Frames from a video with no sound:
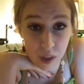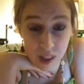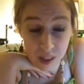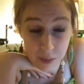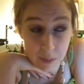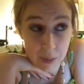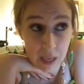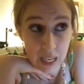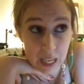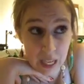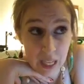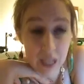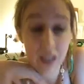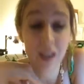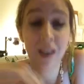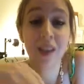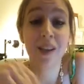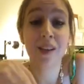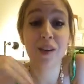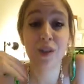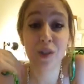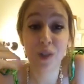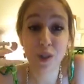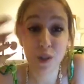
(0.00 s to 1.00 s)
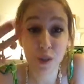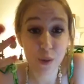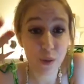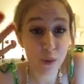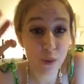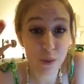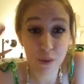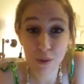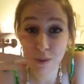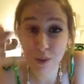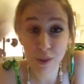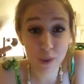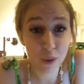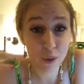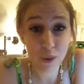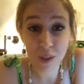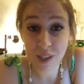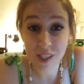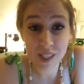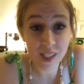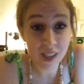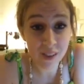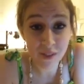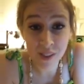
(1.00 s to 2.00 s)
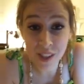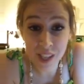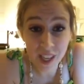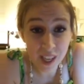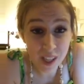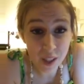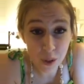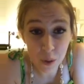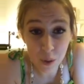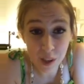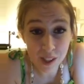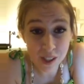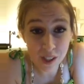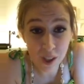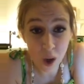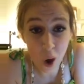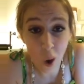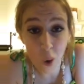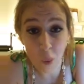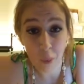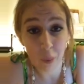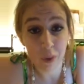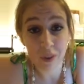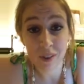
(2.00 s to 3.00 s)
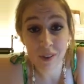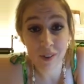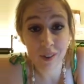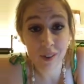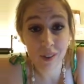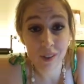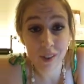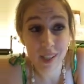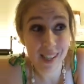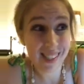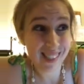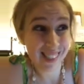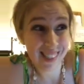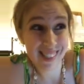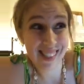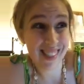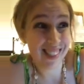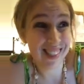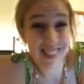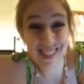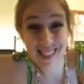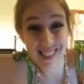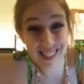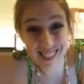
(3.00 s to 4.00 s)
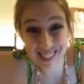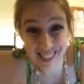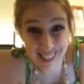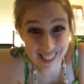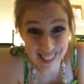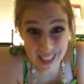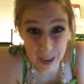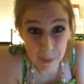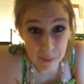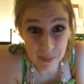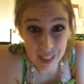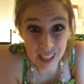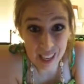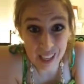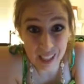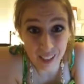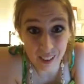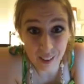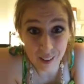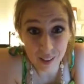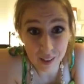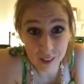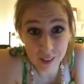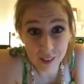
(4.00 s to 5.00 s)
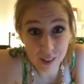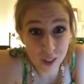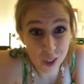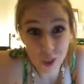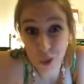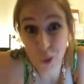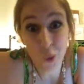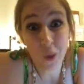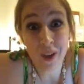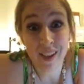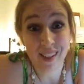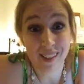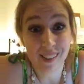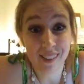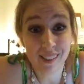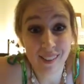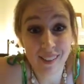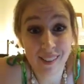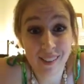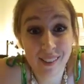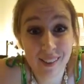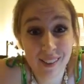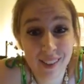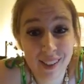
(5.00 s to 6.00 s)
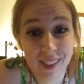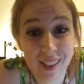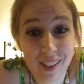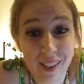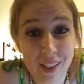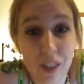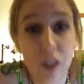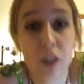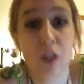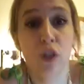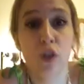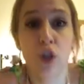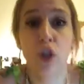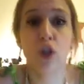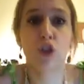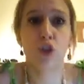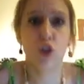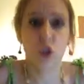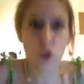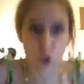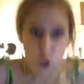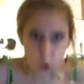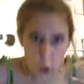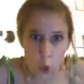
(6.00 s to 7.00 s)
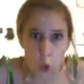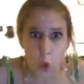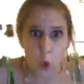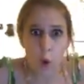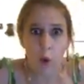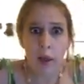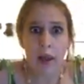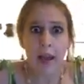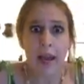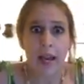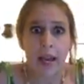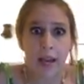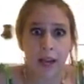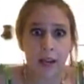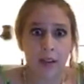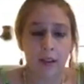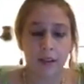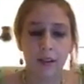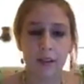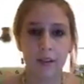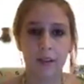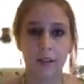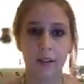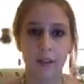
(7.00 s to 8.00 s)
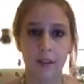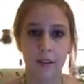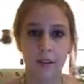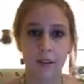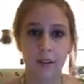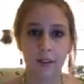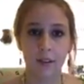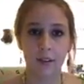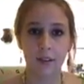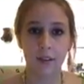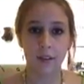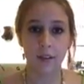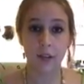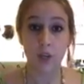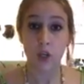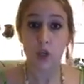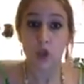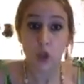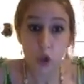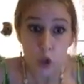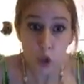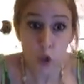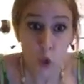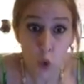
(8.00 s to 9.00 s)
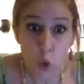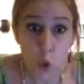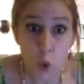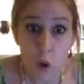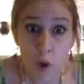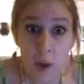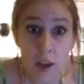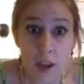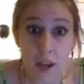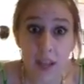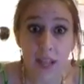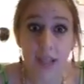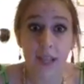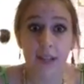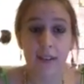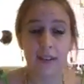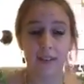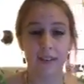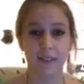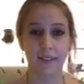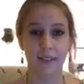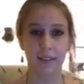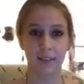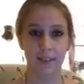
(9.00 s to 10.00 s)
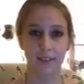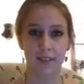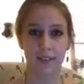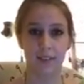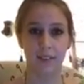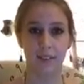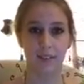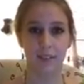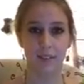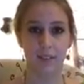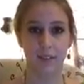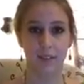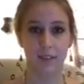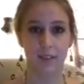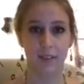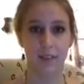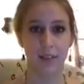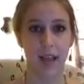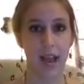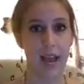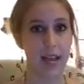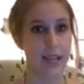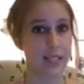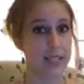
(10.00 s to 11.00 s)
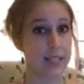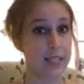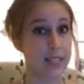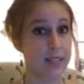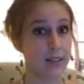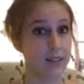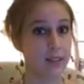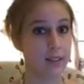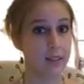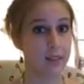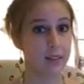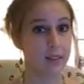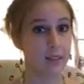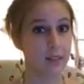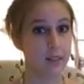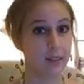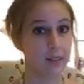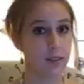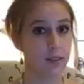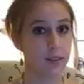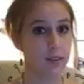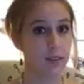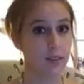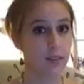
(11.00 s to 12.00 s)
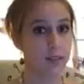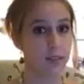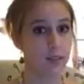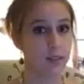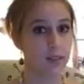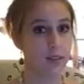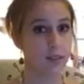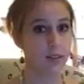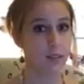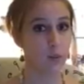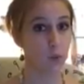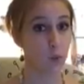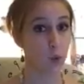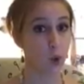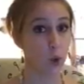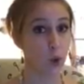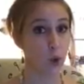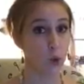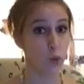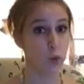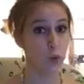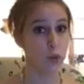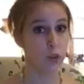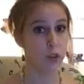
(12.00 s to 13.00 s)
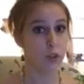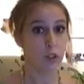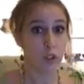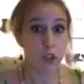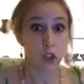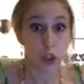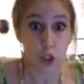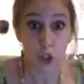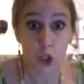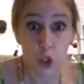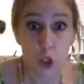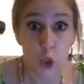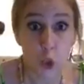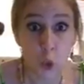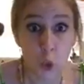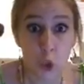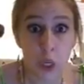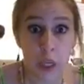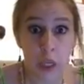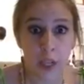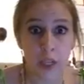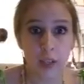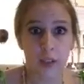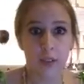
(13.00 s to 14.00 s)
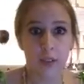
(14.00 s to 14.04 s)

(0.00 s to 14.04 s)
me, do the stuff that I do on Scope. It's like it's the same thing. Just do it. Just do it. Just do it. Andy, Woo, just do it.